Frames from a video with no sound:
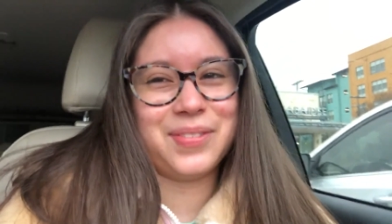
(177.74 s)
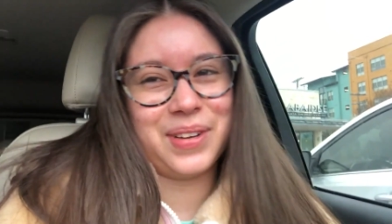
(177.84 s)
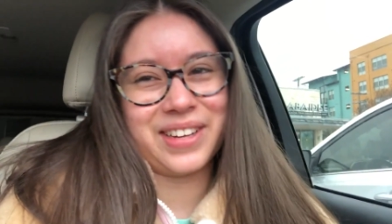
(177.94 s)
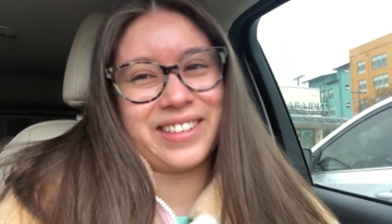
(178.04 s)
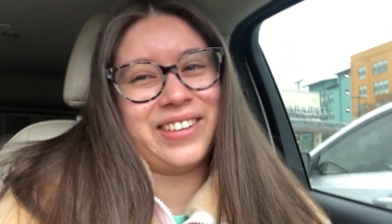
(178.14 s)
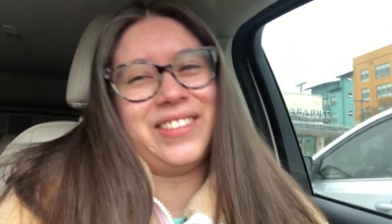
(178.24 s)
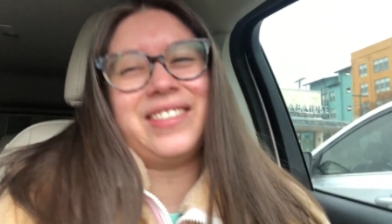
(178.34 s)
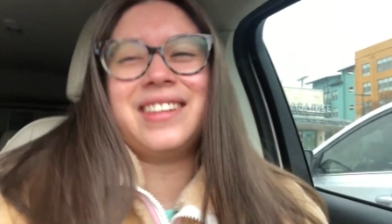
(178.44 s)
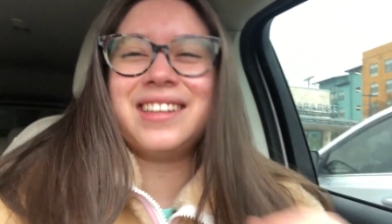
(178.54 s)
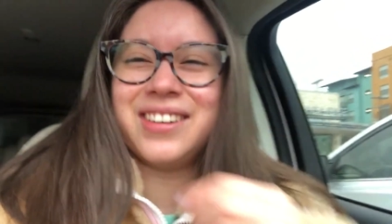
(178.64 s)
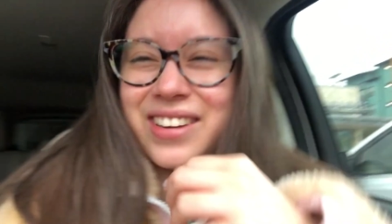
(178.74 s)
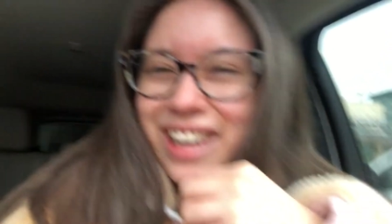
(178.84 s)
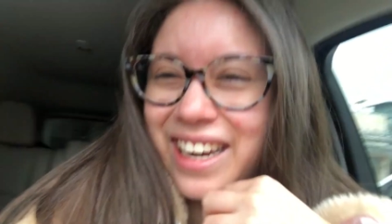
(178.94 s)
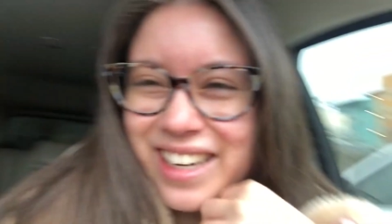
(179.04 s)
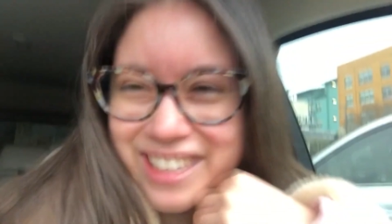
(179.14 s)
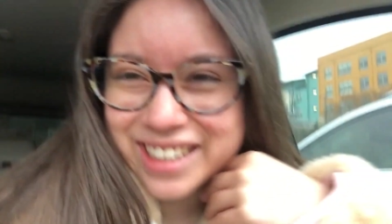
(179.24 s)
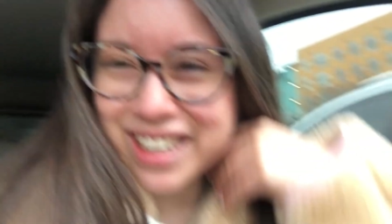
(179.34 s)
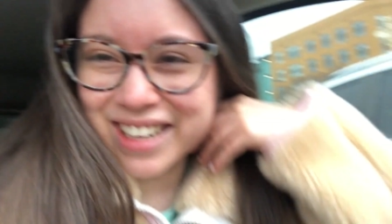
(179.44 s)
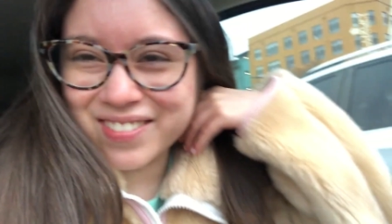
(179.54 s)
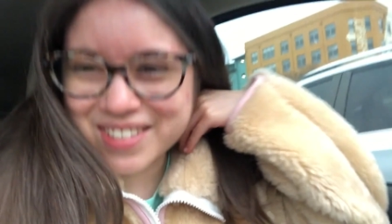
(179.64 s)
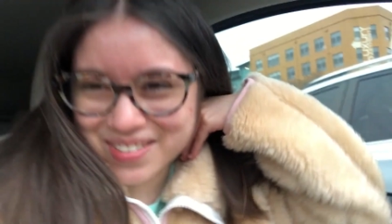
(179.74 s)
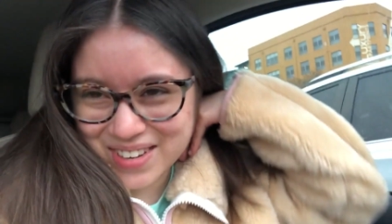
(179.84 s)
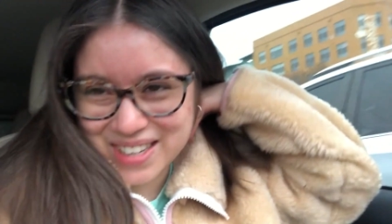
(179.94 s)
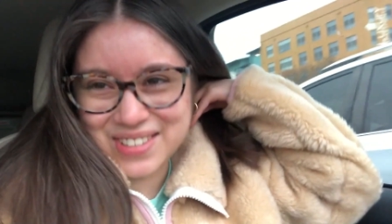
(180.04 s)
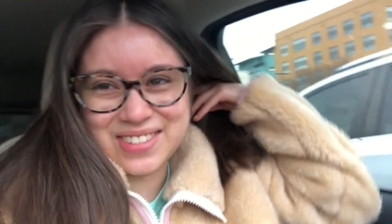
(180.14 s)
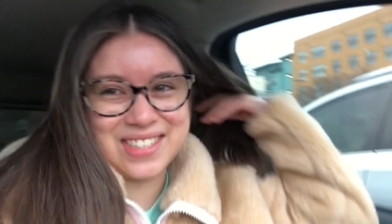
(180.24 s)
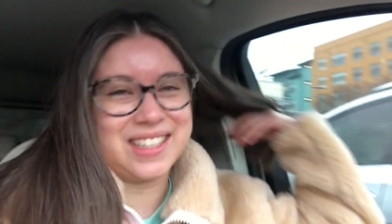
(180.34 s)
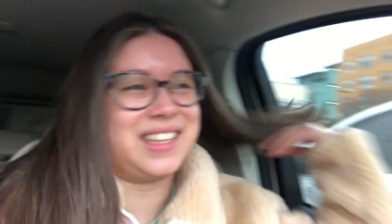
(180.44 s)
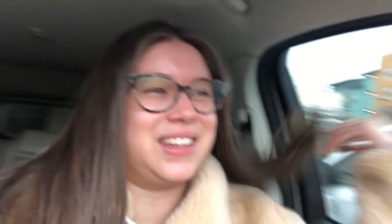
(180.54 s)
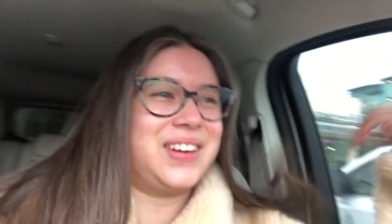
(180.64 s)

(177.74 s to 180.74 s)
and I'm like, oh, okay, because I'm not used to, like,